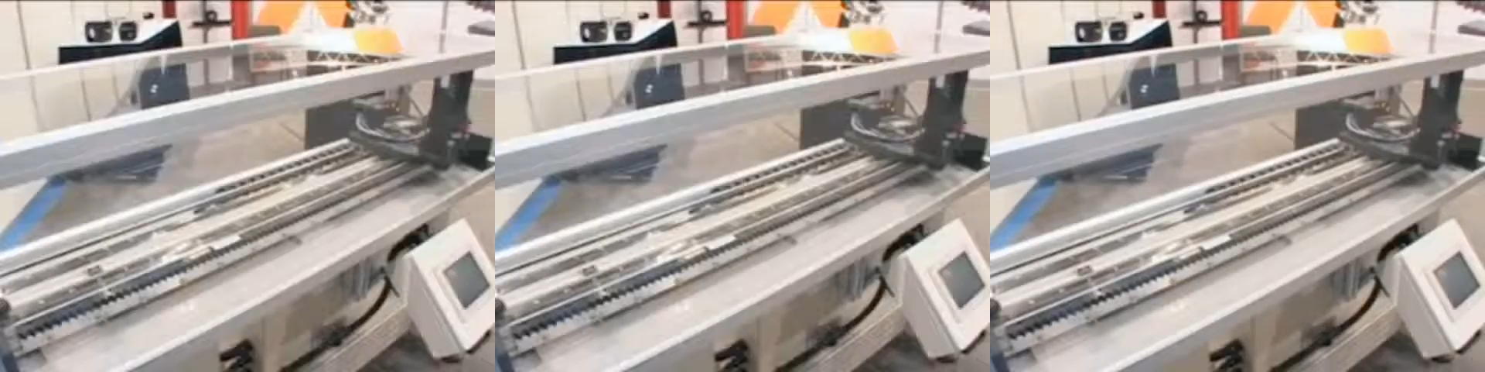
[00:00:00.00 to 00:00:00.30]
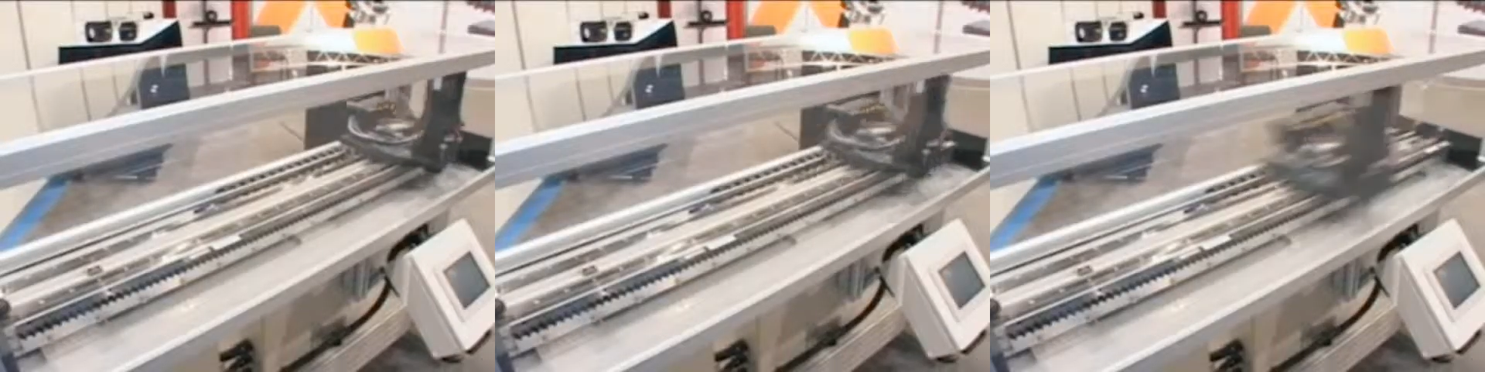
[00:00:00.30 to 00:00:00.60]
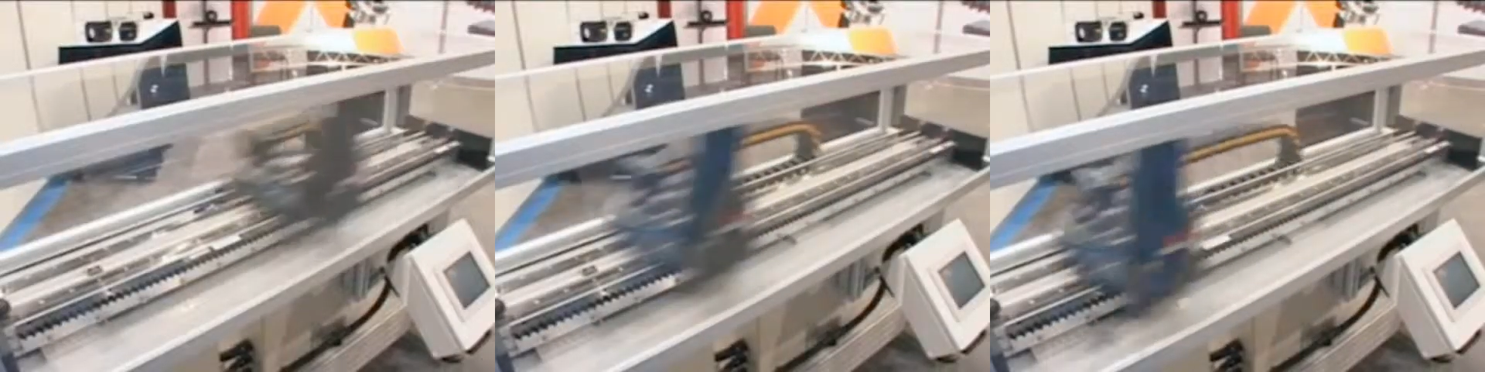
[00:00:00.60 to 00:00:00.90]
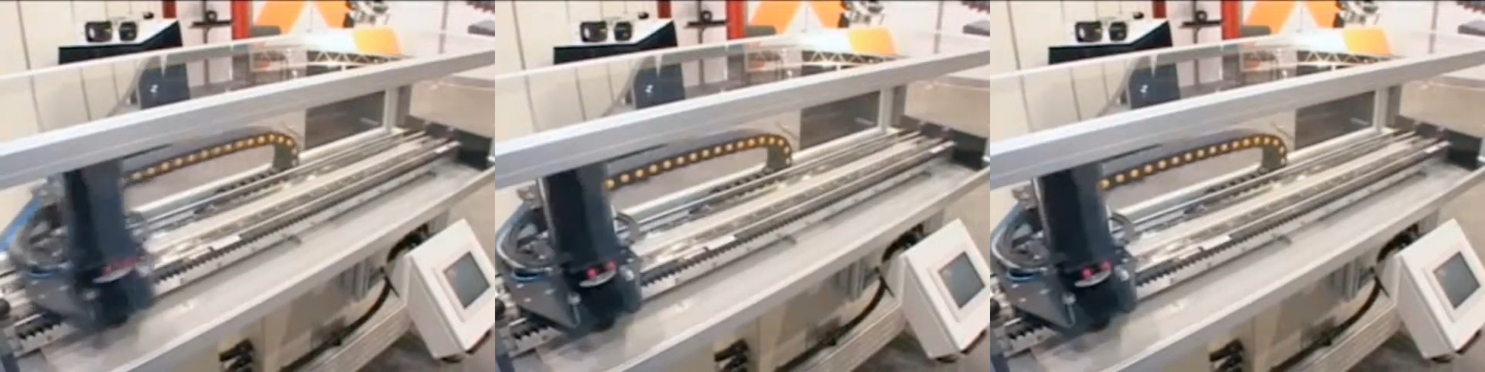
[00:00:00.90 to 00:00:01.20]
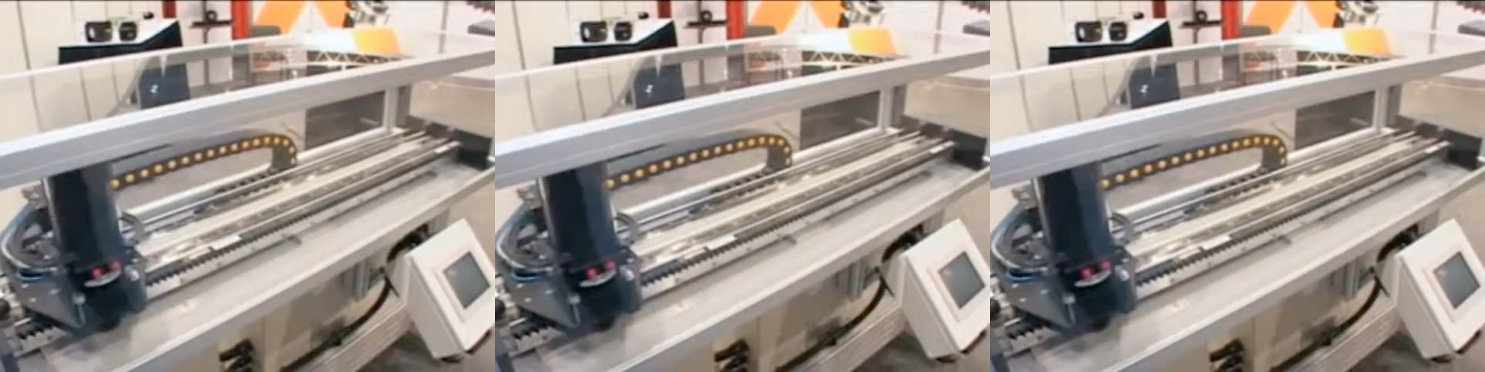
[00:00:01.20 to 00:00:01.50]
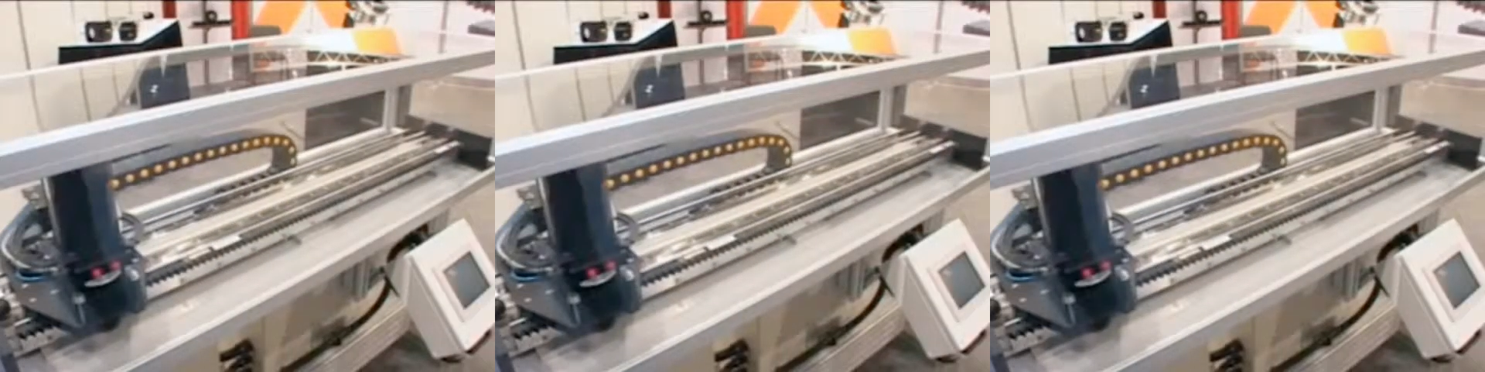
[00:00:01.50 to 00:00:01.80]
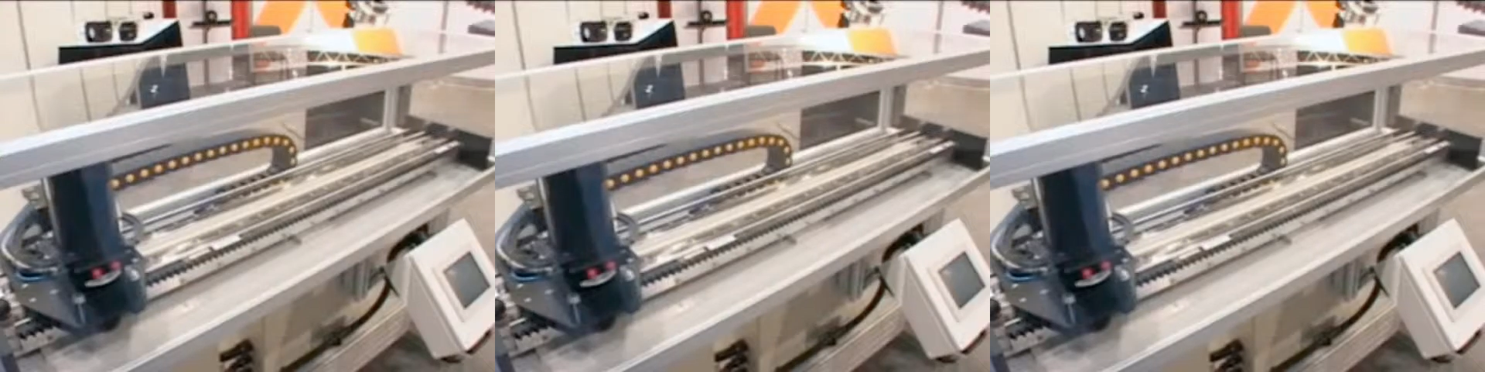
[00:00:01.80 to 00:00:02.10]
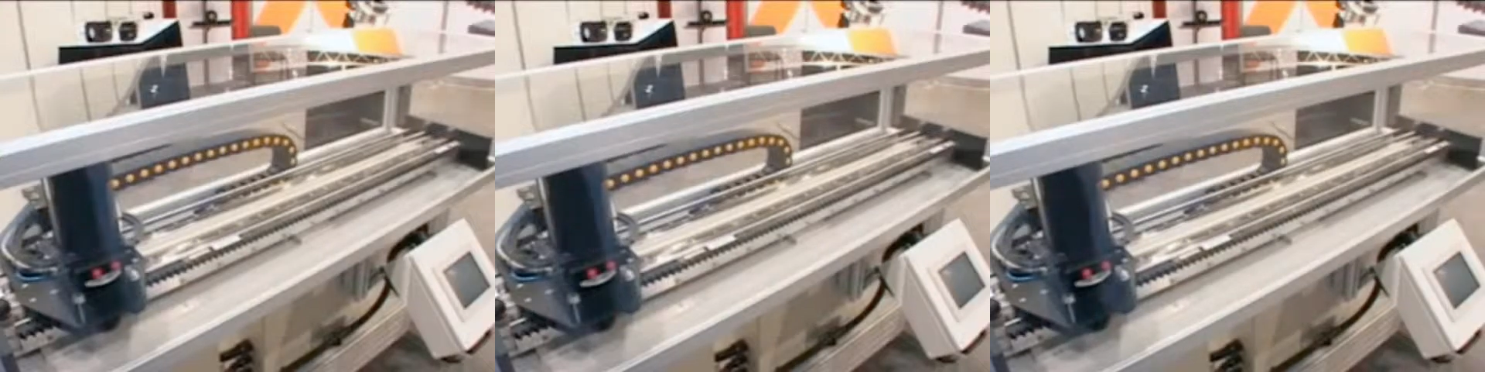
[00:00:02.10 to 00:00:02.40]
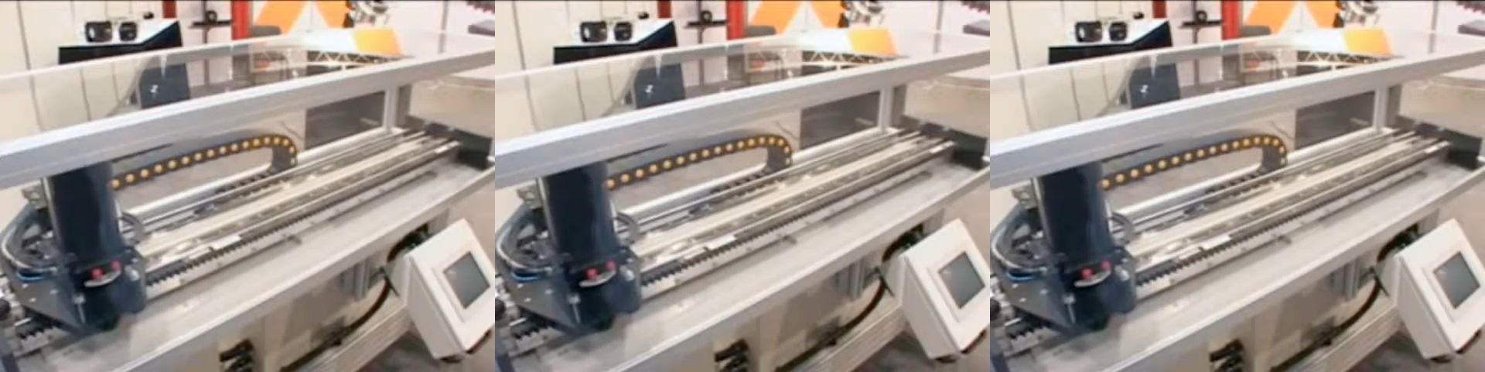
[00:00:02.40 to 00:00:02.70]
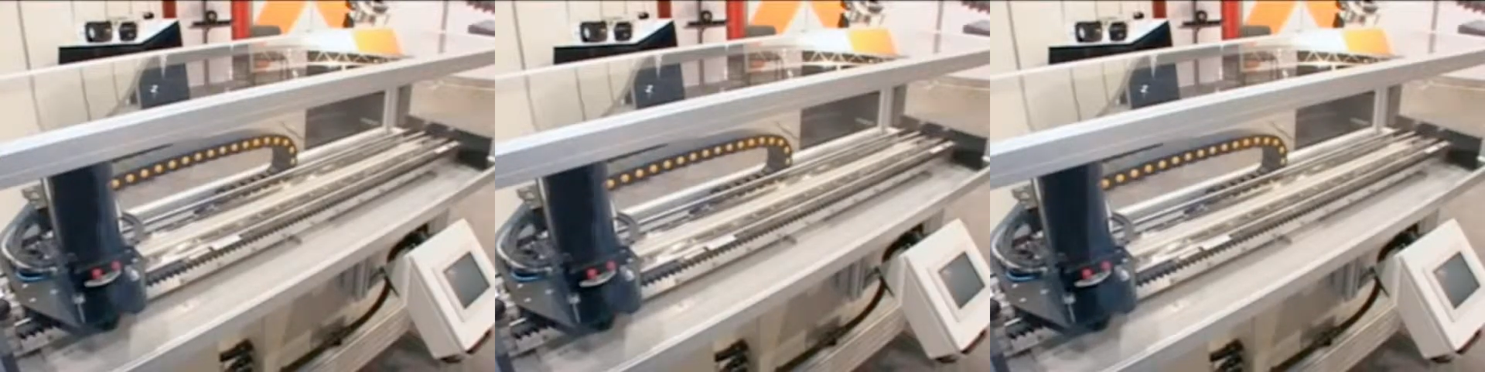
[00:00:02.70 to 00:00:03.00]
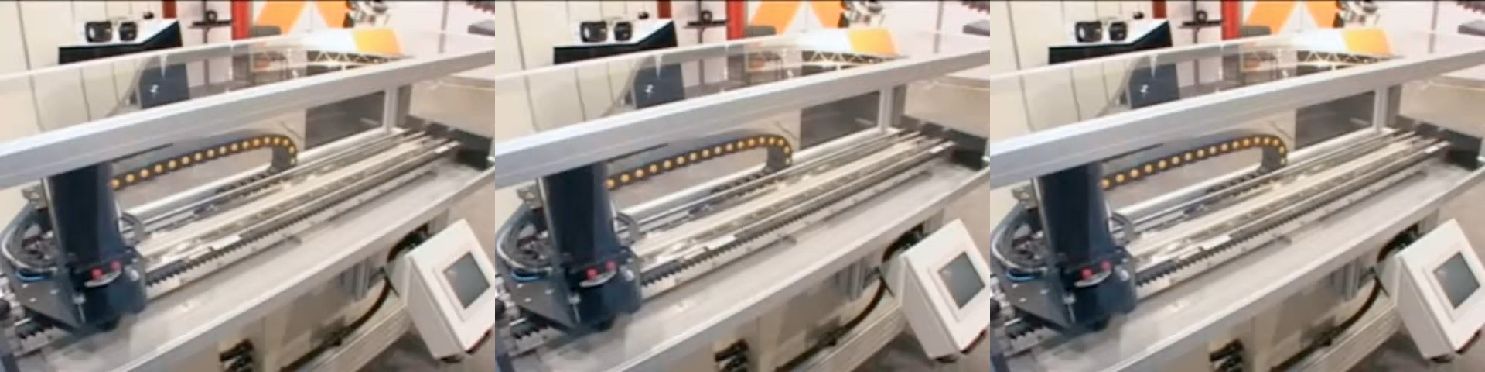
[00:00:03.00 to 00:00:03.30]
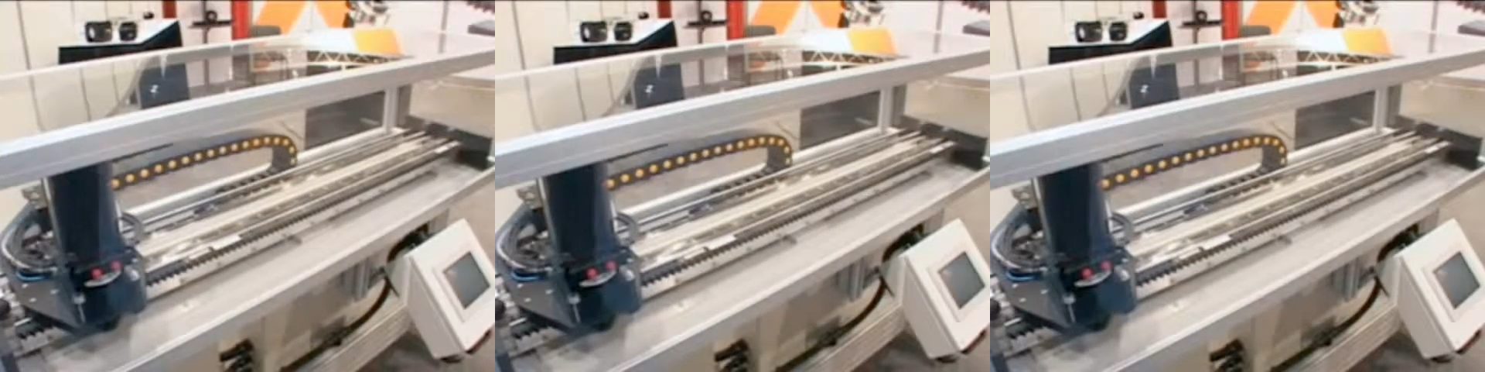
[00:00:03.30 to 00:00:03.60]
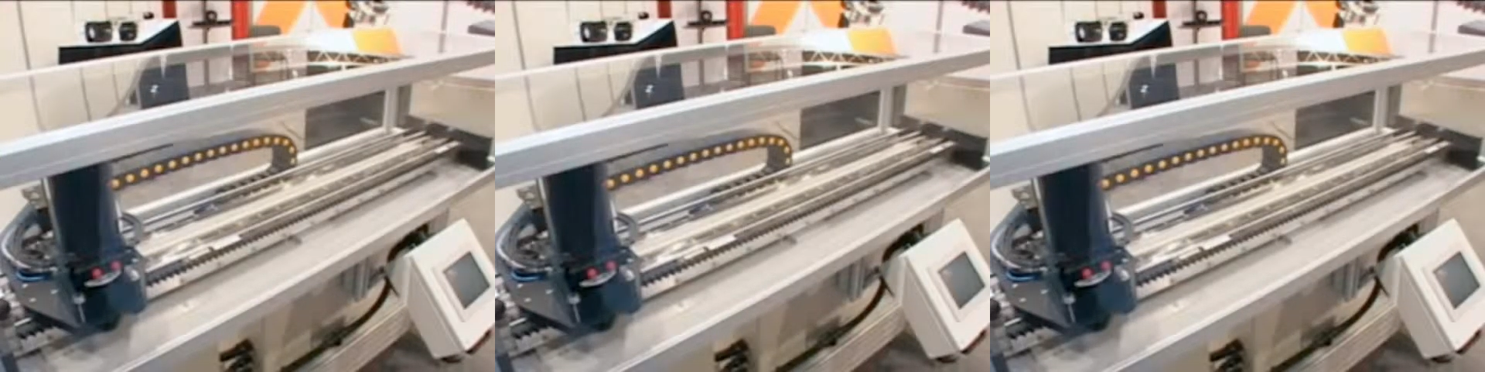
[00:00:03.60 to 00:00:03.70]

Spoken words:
Nobody's mouth can be seen.